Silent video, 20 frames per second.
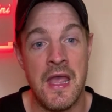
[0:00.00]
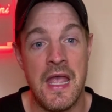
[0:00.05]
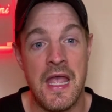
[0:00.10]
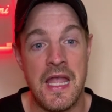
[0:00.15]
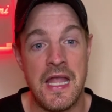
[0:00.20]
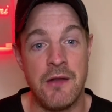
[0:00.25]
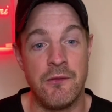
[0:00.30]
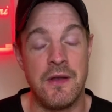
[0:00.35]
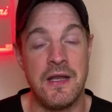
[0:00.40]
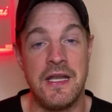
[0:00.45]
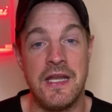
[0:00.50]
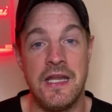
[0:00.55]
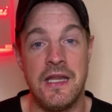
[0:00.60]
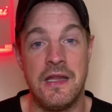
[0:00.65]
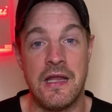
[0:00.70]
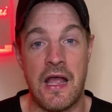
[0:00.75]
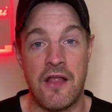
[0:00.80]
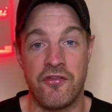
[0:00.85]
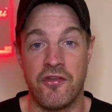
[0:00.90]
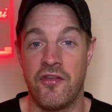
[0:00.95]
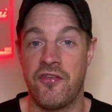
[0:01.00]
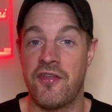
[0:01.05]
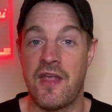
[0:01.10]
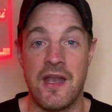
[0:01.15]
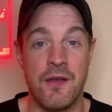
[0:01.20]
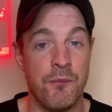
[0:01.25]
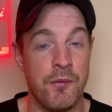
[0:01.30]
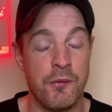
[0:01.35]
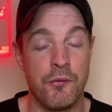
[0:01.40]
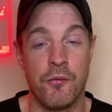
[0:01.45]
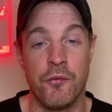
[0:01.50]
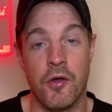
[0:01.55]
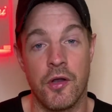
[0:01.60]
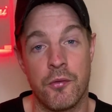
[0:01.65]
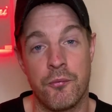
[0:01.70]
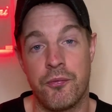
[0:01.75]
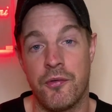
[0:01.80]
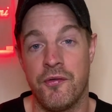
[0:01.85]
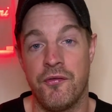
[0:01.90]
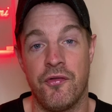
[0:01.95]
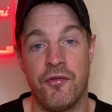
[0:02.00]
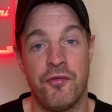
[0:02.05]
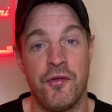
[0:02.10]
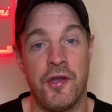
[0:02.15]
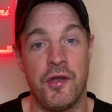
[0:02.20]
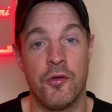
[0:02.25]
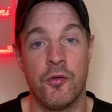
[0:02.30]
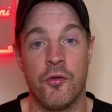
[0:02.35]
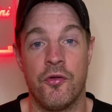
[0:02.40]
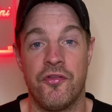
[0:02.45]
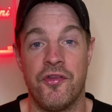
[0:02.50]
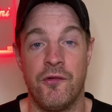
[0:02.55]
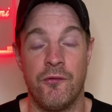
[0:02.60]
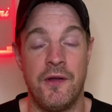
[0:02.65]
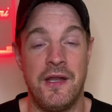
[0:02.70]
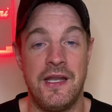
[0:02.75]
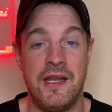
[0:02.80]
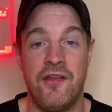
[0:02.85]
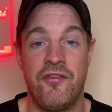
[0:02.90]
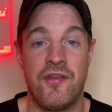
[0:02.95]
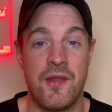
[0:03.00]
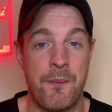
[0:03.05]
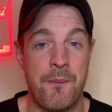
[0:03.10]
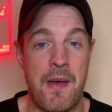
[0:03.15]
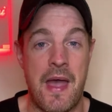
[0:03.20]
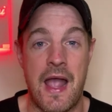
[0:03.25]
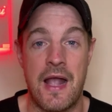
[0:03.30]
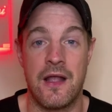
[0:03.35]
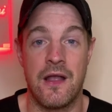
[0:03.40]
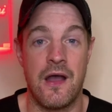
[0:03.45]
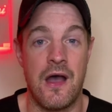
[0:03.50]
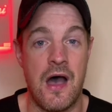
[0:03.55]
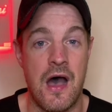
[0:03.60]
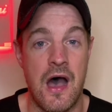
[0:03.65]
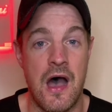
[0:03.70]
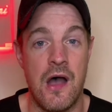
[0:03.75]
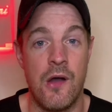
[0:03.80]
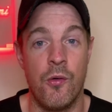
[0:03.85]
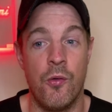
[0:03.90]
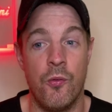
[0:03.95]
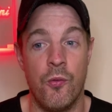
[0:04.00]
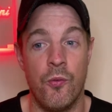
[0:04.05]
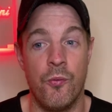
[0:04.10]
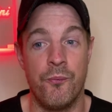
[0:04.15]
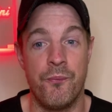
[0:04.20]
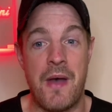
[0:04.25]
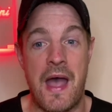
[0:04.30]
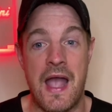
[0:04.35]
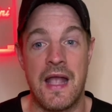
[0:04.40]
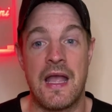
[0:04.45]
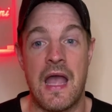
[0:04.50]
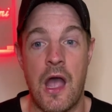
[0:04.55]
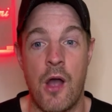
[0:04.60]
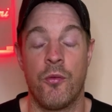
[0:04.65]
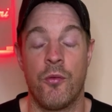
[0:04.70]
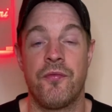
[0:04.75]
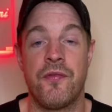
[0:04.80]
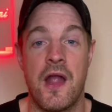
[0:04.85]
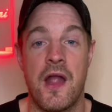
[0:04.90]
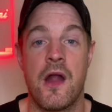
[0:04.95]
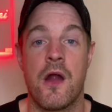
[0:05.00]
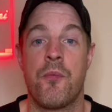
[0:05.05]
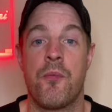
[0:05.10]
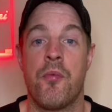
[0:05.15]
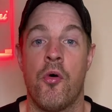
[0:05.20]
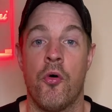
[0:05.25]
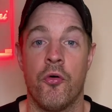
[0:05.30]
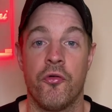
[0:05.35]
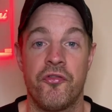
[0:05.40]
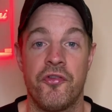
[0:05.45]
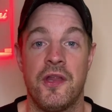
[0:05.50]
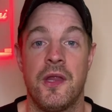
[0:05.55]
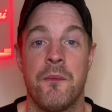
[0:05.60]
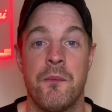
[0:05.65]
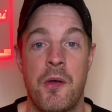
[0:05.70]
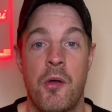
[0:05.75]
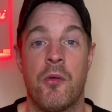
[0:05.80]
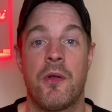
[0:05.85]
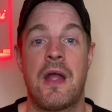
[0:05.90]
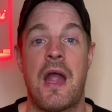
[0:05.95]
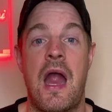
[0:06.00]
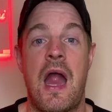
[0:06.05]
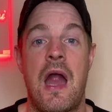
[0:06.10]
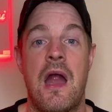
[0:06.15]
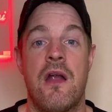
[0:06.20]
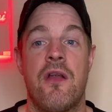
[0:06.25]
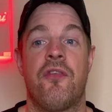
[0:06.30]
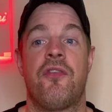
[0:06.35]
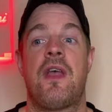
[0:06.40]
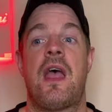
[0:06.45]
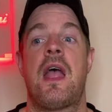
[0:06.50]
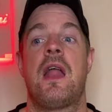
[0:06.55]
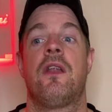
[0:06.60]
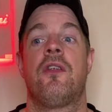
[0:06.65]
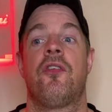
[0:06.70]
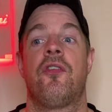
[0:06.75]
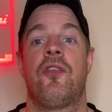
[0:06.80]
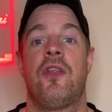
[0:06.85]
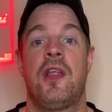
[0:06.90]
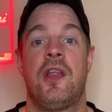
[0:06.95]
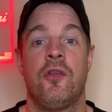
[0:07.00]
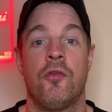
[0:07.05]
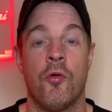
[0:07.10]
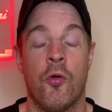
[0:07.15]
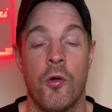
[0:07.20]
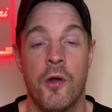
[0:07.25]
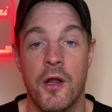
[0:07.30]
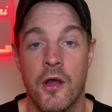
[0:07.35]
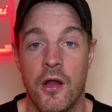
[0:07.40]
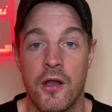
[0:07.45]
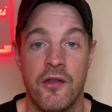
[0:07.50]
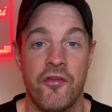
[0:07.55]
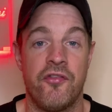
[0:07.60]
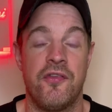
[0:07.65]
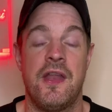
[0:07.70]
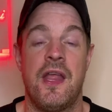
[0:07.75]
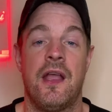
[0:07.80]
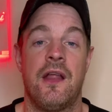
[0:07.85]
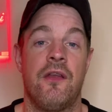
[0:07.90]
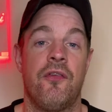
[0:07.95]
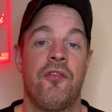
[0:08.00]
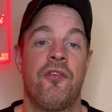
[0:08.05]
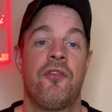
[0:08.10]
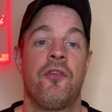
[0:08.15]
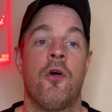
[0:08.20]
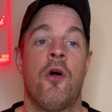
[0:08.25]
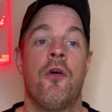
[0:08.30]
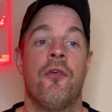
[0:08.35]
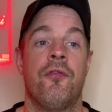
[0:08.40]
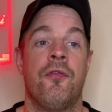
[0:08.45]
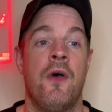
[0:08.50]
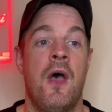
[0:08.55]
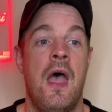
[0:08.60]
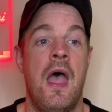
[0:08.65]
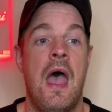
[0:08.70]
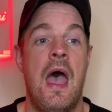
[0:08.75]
He really, as I said in my other previous videos, he really needs to get back out there posting about cars and just ignoring all this negative stuff